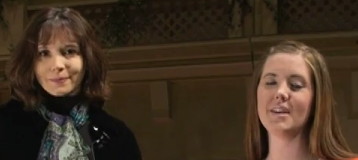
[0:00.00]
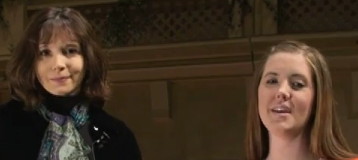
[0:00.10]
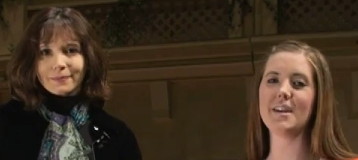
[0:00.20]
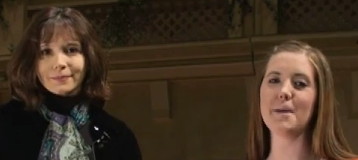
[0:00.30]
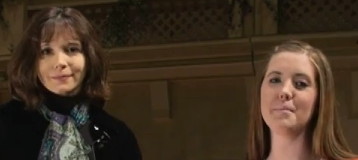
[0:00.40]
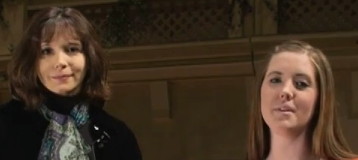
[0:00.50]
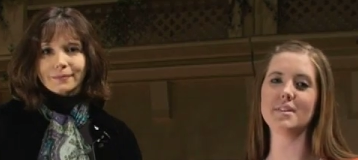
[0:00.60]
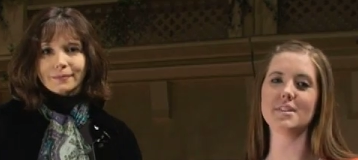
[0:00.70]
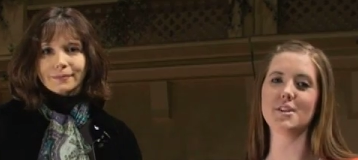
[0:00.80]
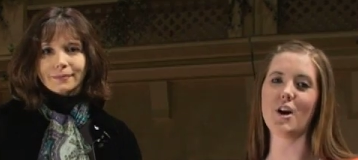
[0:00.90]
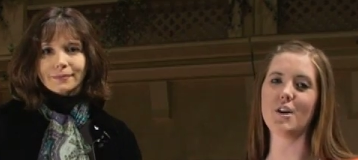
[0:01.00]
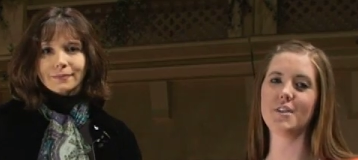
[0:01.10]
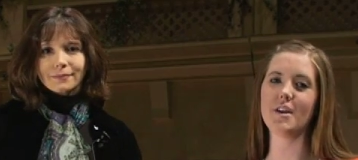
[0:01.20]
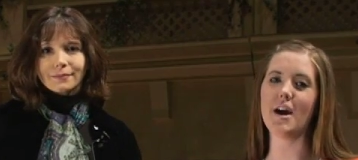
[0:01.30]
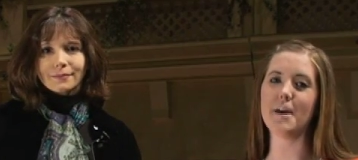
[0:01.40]
Speaker 1: And I'm Melissa
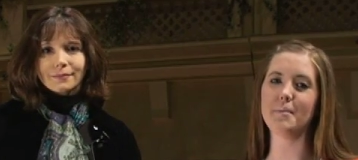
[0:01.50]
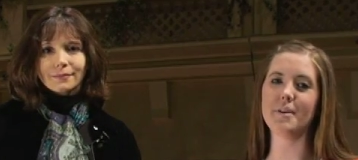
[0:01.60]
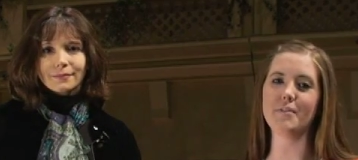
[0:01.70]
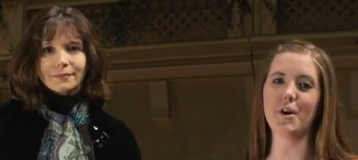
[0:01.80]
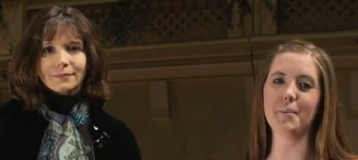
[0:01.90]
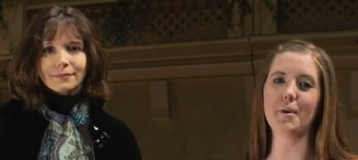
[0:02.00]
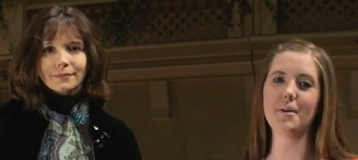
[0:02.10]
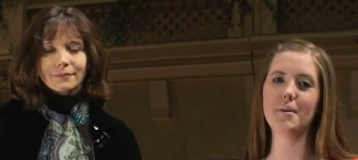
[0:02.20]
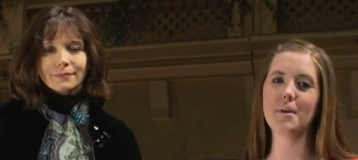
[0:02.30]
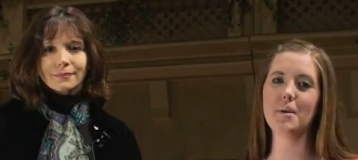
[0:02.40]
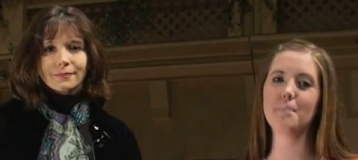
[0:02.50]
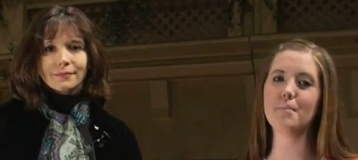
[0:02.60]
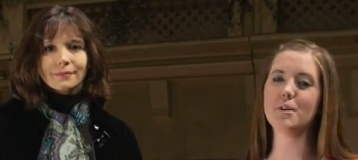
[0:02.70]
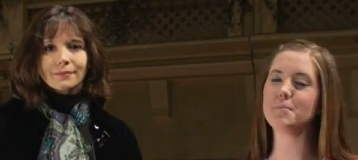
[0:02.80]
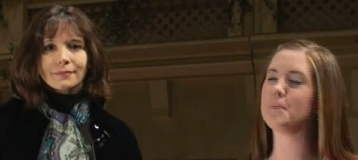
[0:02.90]
Toth. I play volleyball.
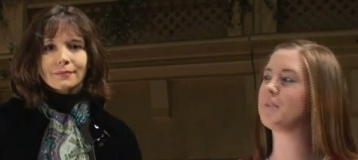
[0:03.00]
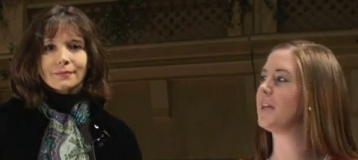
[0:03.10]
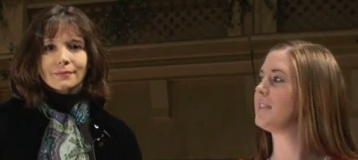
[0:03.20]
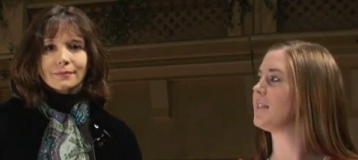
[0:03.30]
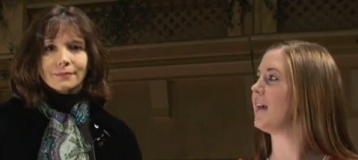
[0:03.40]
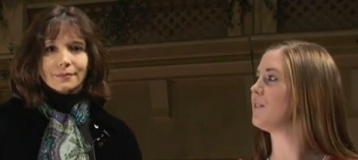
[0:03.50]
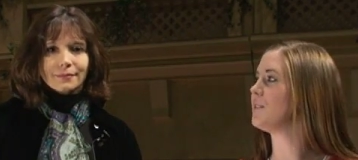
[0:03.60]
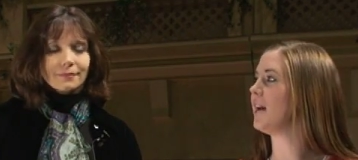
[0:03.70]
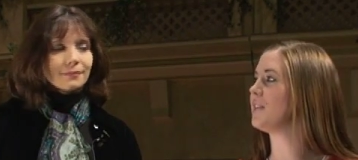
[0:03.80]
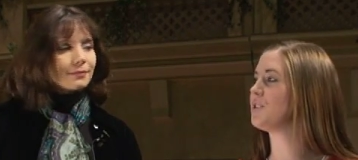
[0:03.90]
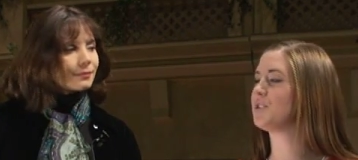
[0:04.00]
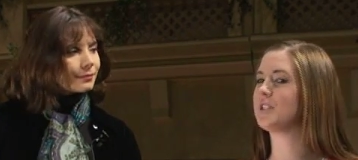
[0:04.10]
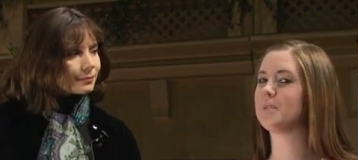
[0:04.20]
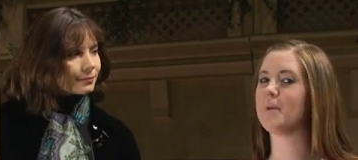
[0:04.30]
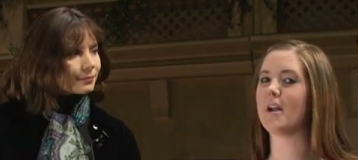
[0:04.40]
Most people think Title IX is
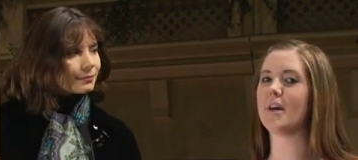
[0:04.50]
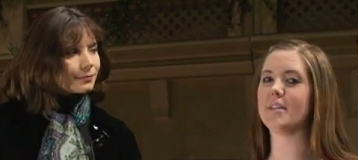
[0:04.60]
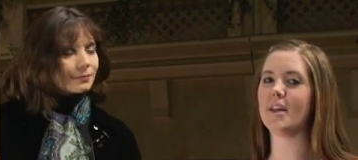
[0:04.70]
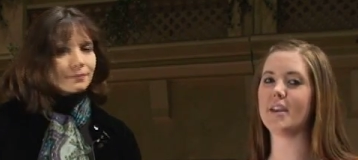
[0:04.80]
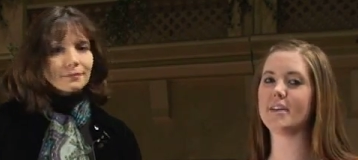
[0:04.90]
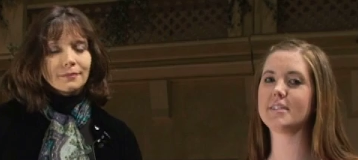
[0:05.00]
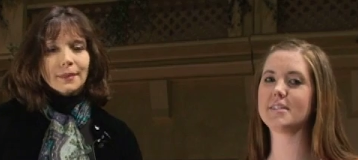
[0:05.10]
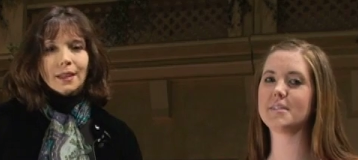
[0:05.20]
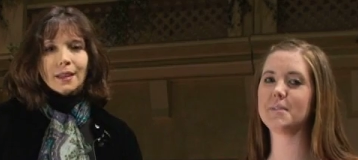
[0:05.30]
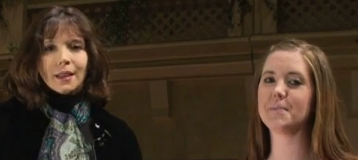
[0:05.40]
just about athletics.